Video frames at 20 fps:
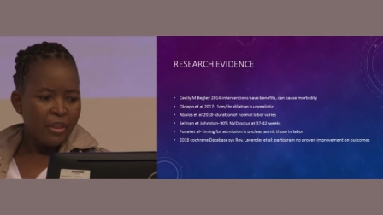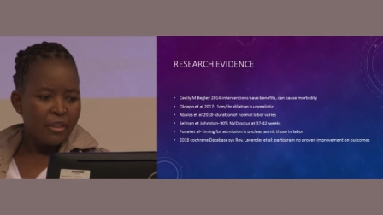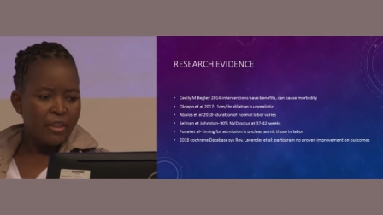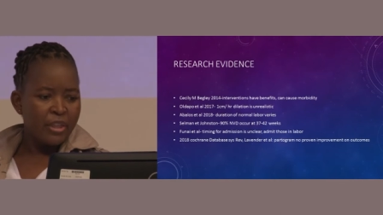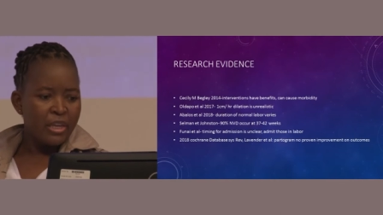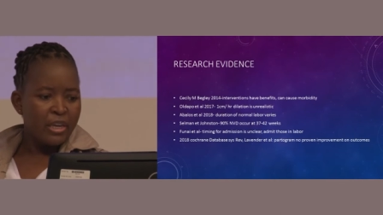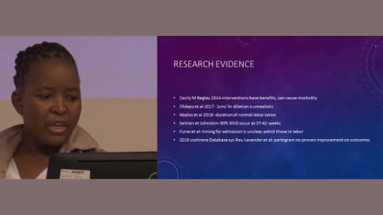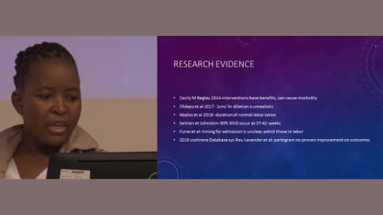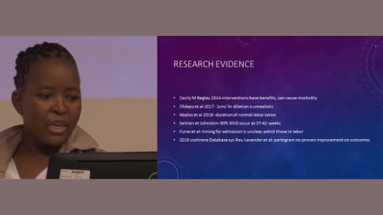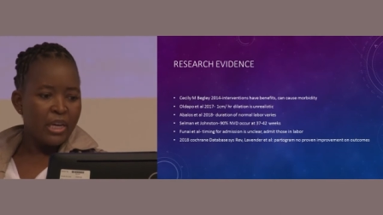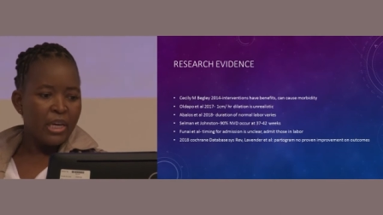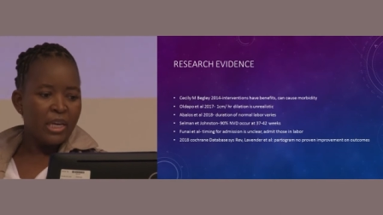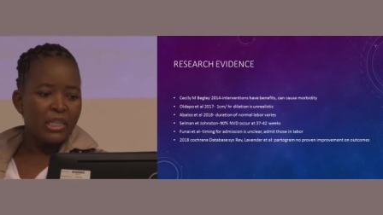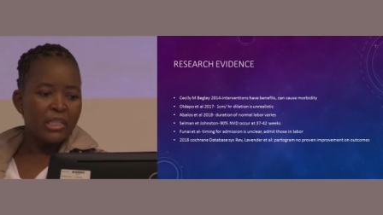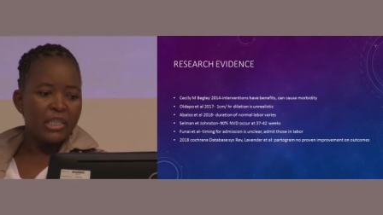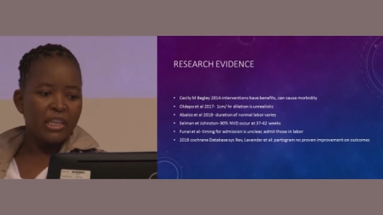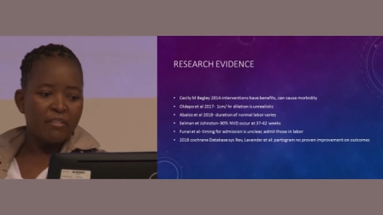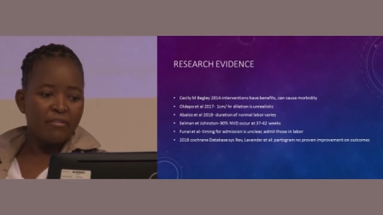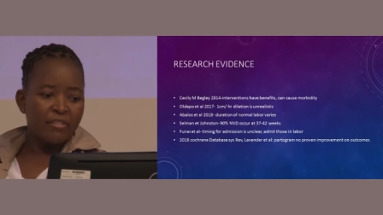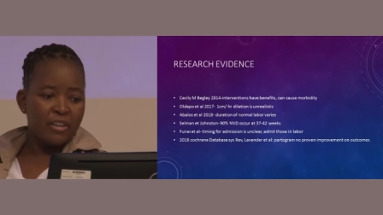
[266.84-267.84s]
the
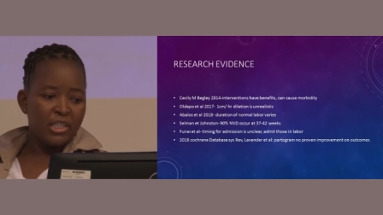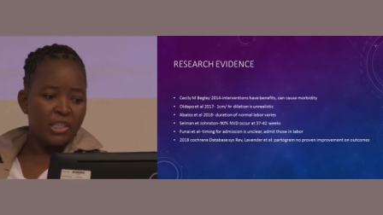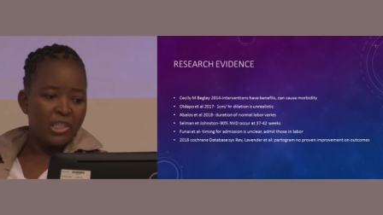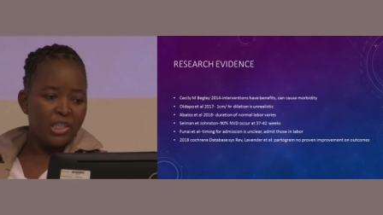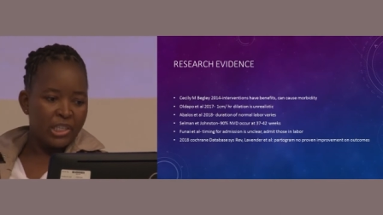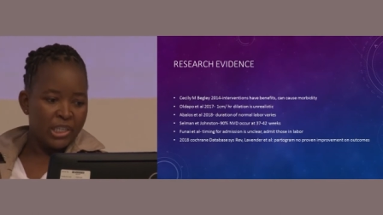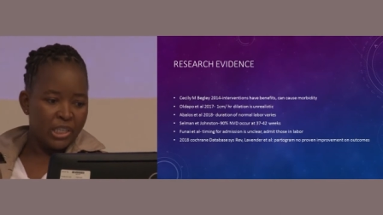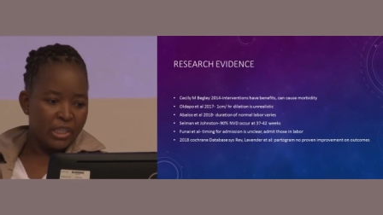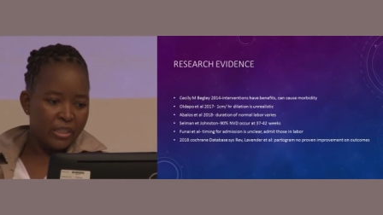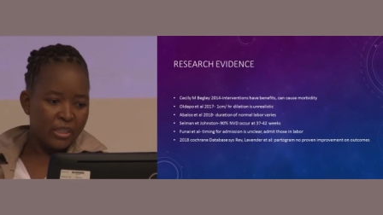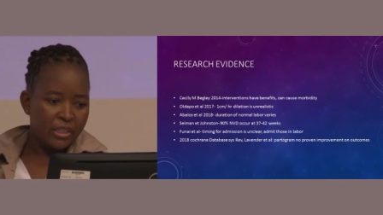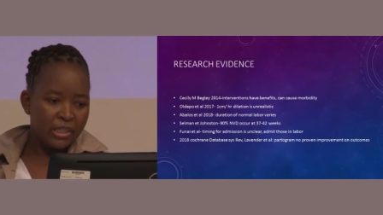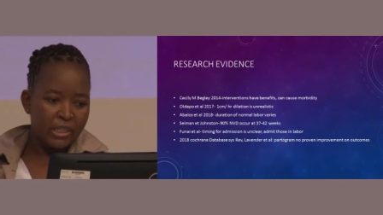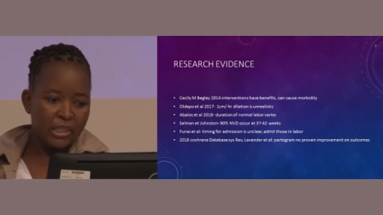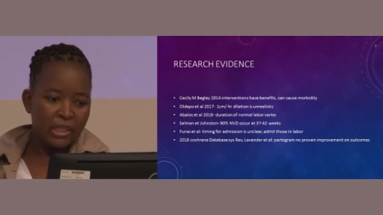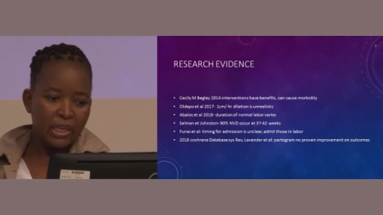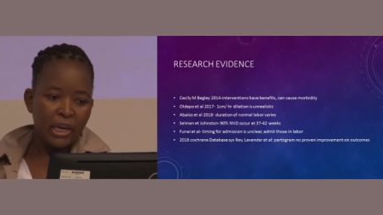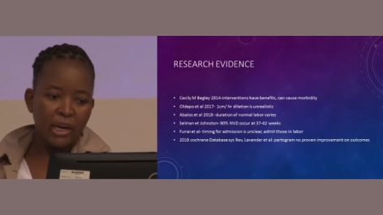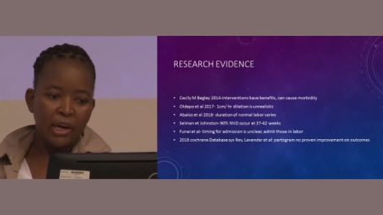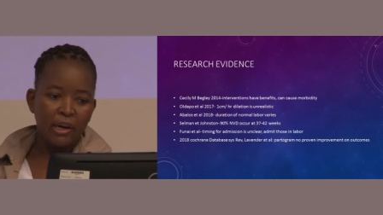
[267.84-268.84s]
interventions
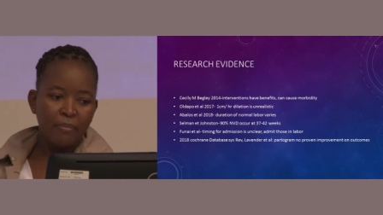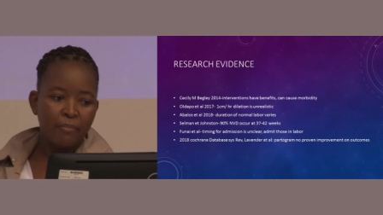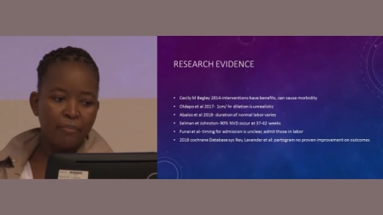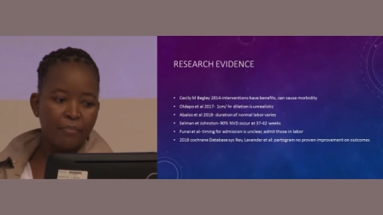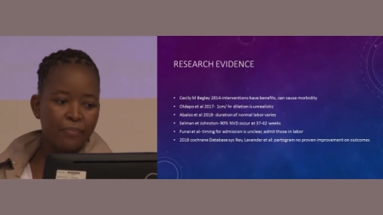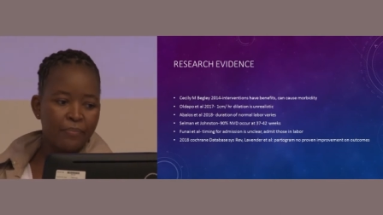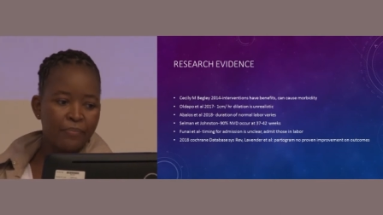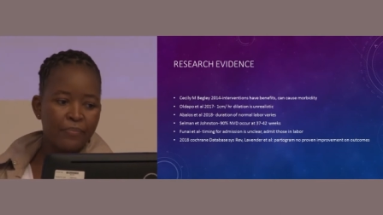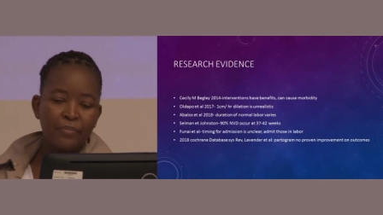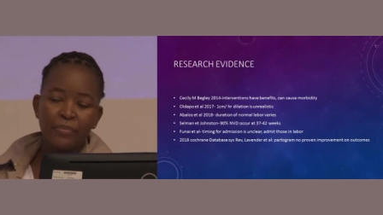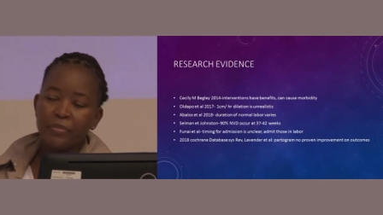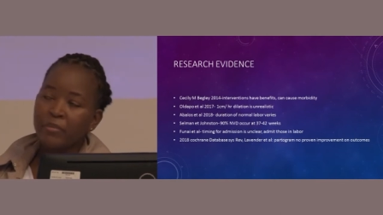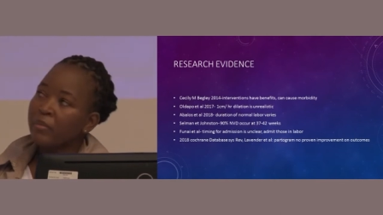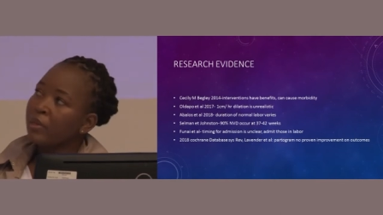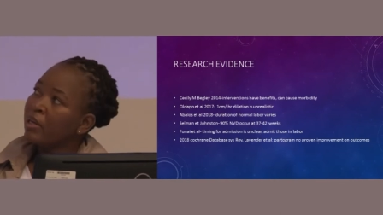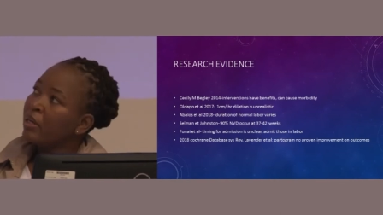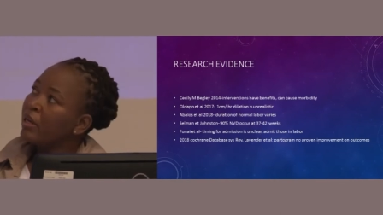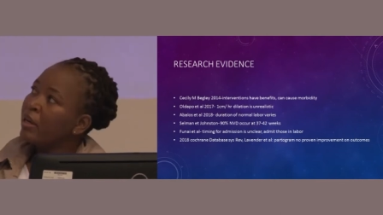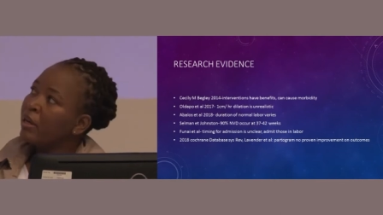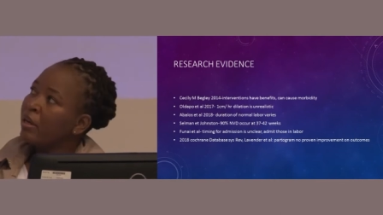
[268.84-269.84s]
um,
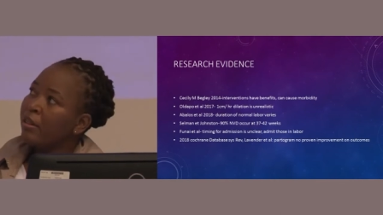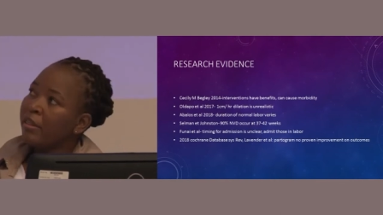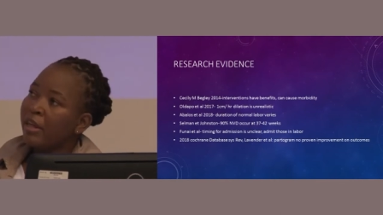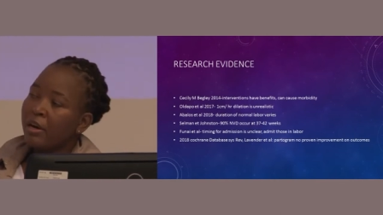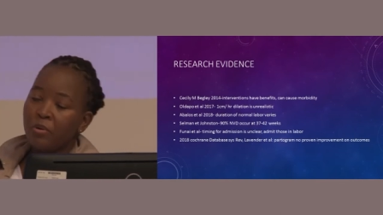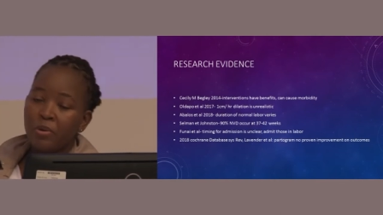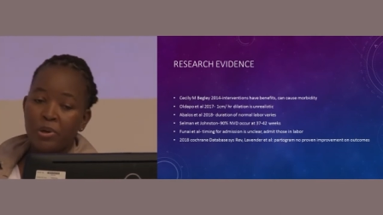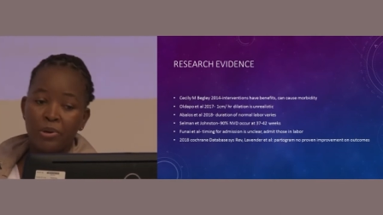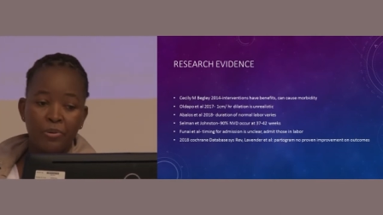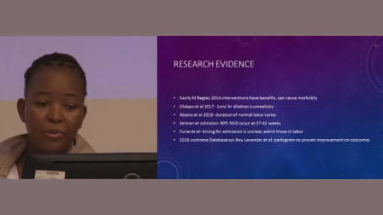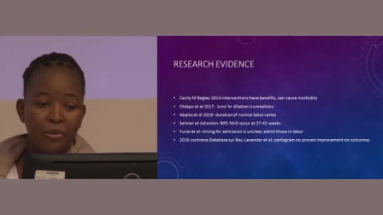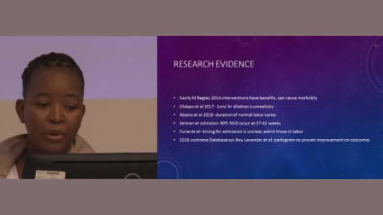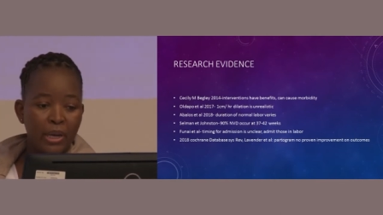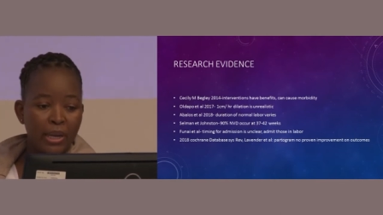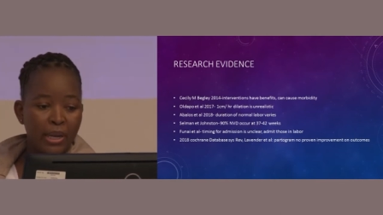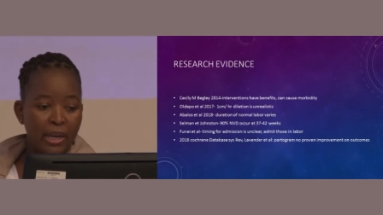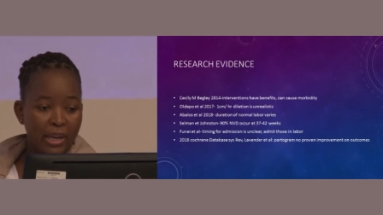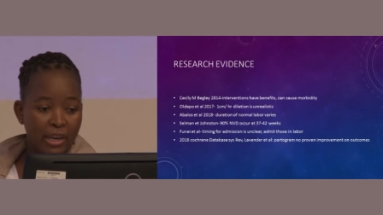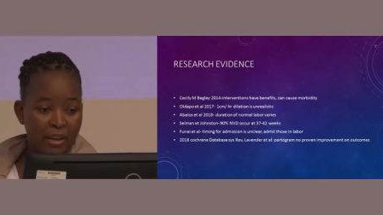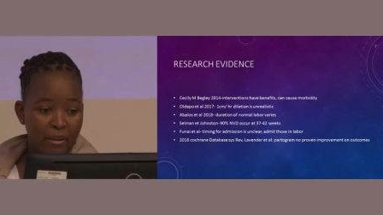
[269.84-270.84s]
that we do
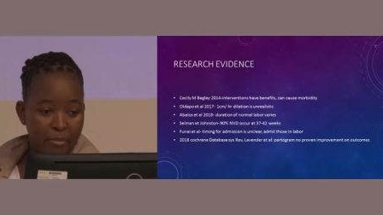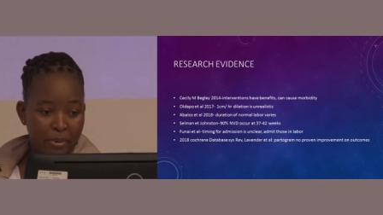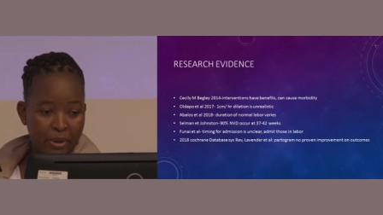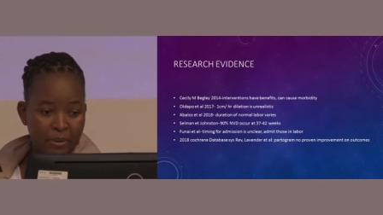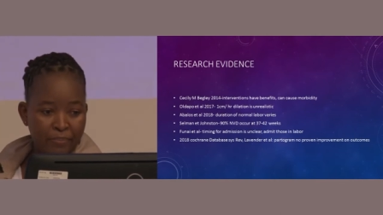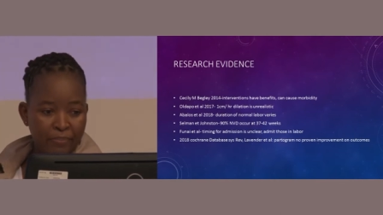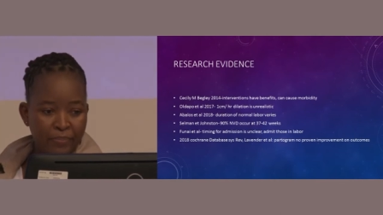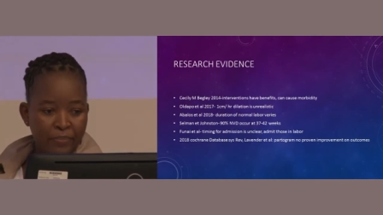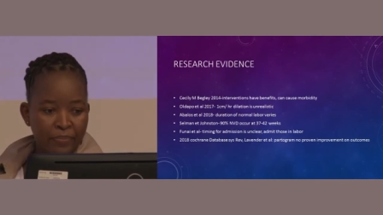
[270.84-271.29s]
in labor